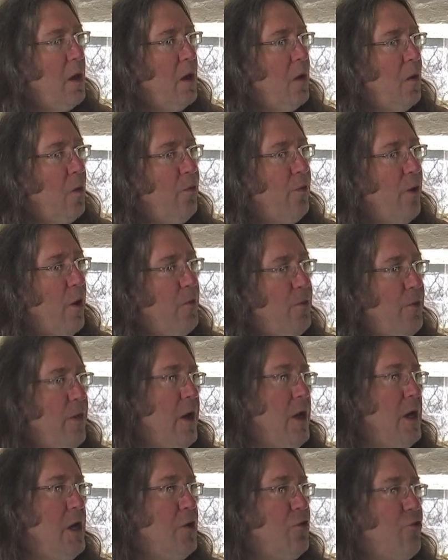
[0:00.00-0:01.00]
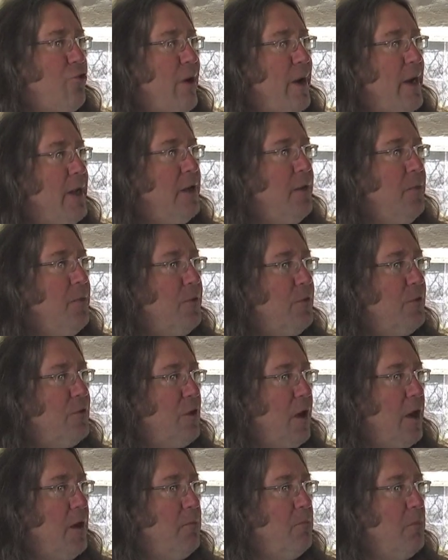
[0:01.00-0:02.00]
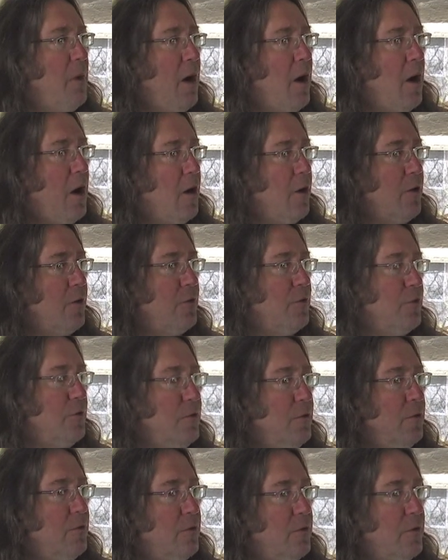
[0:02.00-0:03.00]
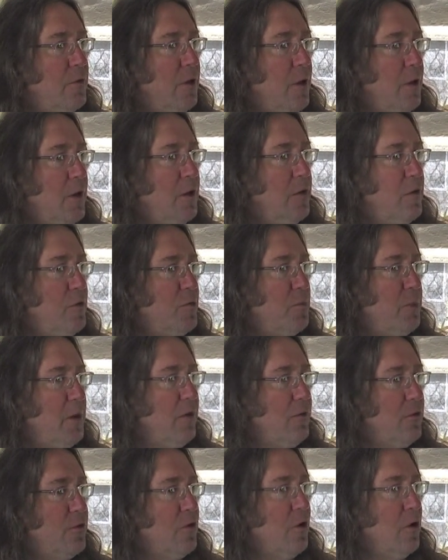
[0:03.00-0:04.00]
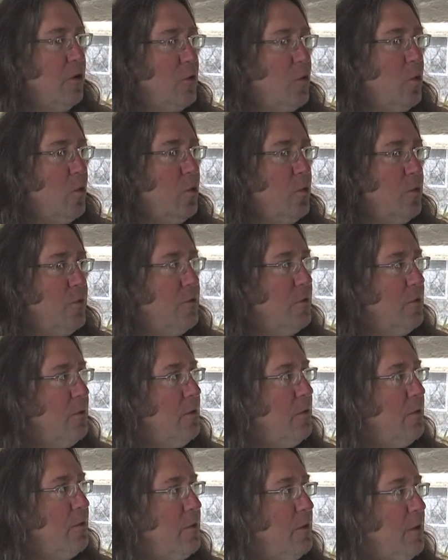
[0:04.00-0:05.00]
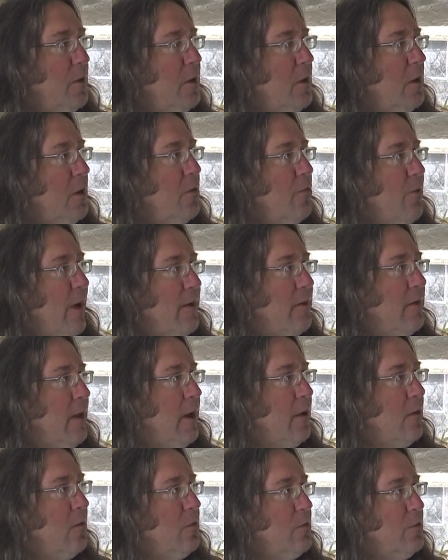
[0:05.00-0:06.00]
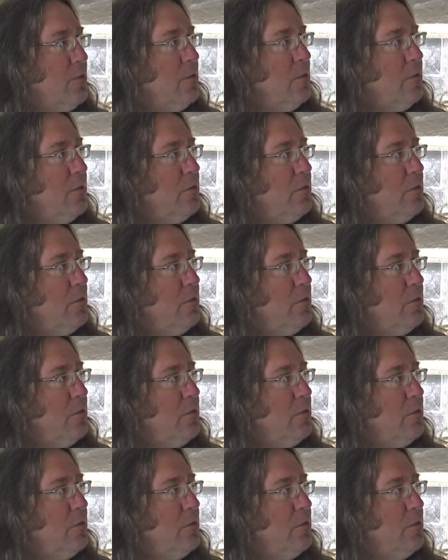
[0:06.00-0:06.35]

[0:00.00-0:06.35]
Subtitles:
although they trade in the same arcs and split circles and rectangles and